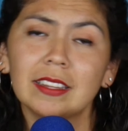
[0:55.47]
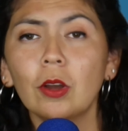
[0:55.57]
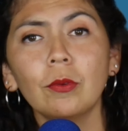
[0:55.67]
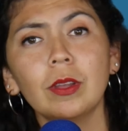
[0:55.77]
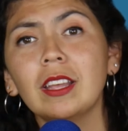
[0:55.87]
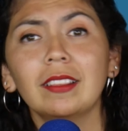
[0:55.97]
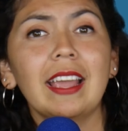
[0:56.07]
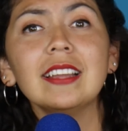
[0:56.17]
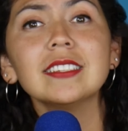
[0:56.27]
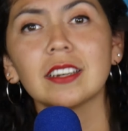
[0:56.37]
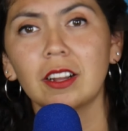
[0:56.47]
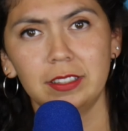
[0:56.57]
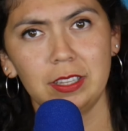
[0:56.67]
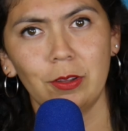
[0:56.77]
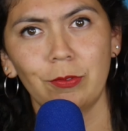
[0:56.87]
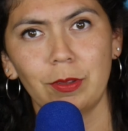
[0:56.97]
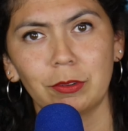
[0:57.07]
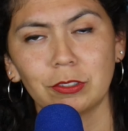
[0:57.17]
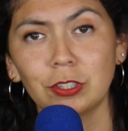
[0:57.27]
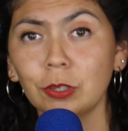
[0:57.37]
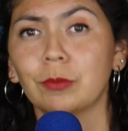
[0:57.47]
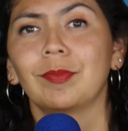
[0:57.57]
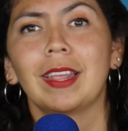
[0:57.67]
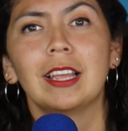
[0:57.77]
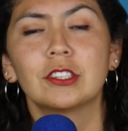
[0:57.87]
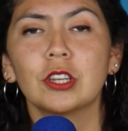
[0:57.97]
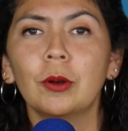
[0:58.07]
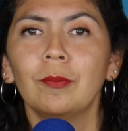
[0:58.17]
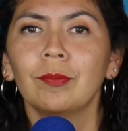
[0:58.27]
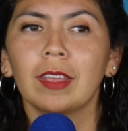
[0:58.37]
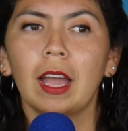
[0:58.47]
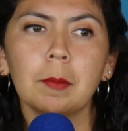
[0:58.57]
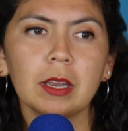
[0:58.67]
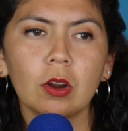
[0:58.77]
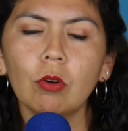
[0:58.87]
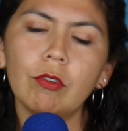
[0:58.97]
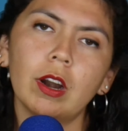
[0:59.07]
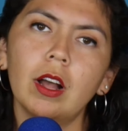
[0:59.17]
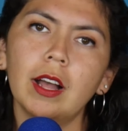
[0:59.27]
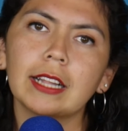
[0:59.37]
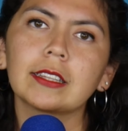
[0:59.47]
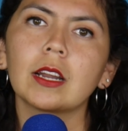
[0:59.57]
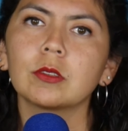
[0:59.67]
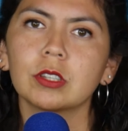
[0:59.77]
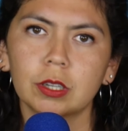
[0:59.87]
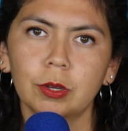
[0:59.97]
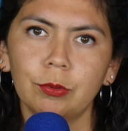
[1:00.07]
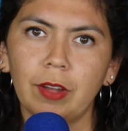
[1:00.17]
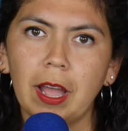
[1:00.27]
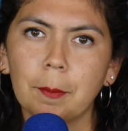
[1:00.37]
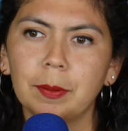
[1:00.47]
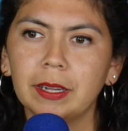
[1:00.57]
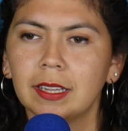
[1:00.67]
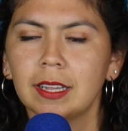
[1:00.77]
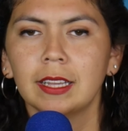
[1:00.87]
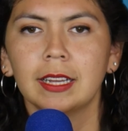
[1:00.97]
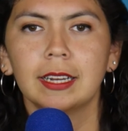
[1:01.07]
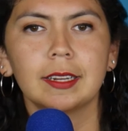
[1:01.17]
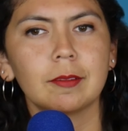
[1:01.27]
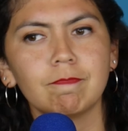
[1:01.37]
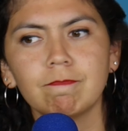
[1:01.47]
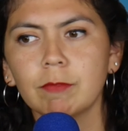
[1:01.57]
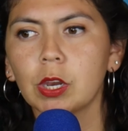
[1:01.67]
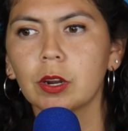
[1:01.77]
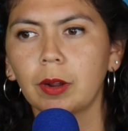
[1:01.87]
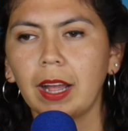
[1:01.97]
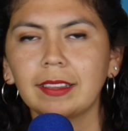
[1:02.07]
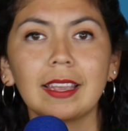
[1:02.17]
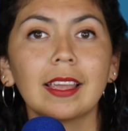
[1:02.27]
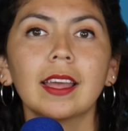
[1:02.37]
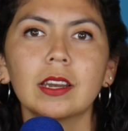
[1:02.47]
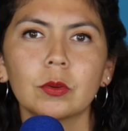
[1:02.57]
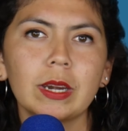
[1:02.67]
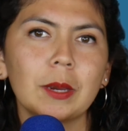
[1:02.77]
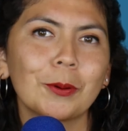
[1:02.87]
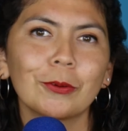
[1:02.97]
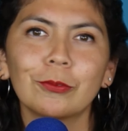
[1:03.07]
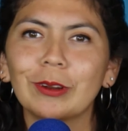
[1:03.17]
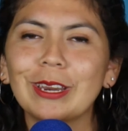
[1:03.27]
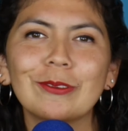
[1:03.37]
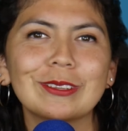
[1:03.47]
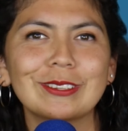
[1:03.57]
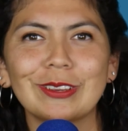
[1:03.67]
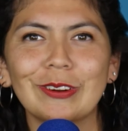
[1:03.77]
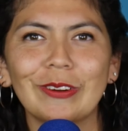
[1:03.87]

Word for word: Theo, he landed on Teofimo too. So I mean, overall, I thought it was a good fight, but um, you know, at the end when he perf- when he was, you